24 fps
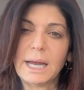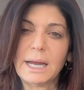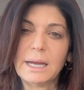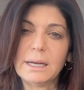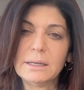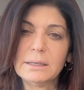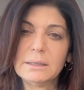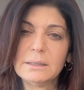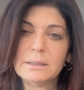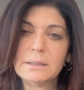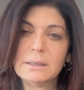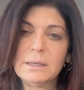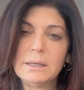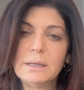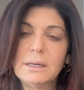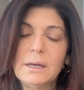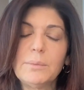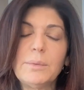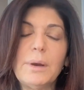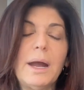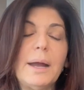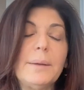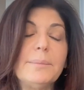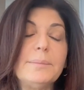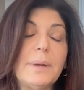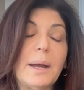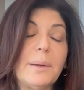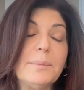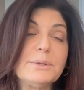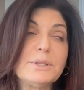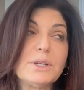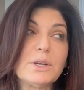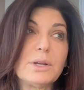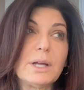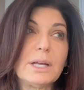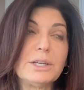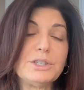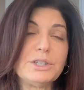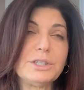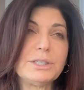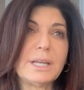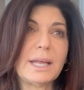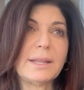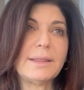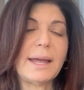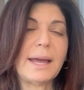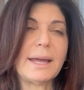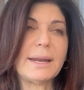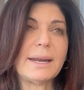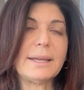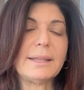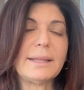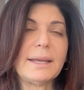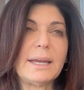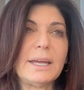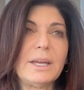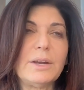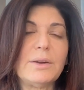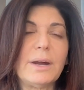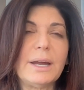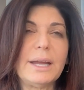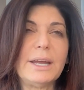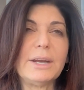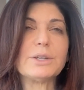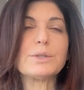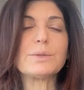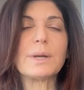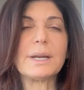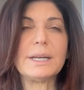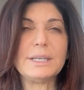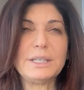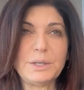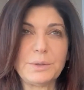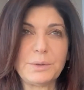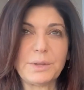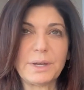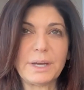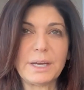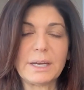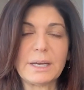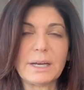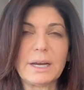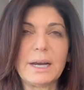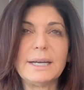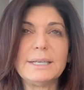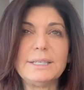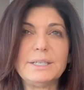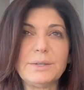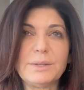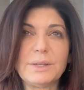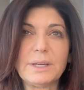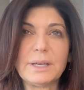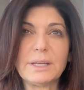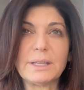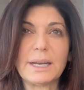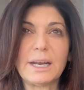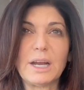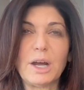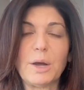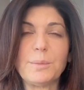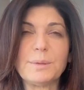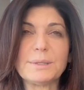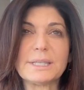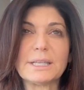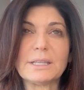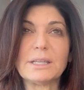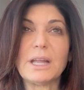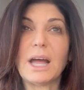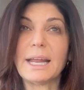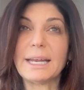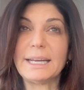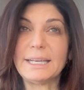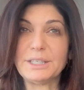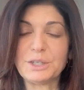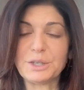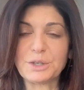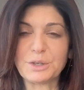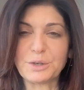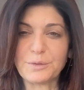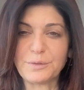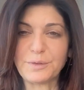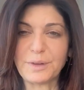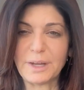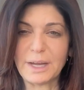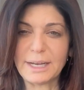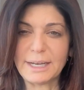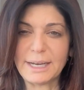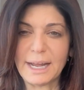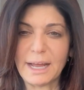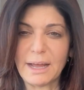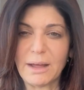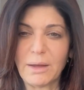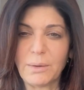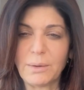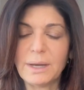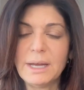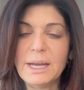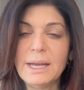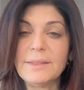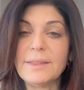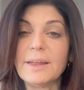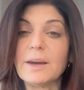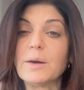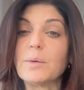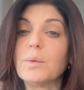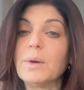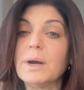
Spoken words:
yeah. Well, I'm so glad you said that. And here's what I do think. I do think that help is a lot easier to find now than it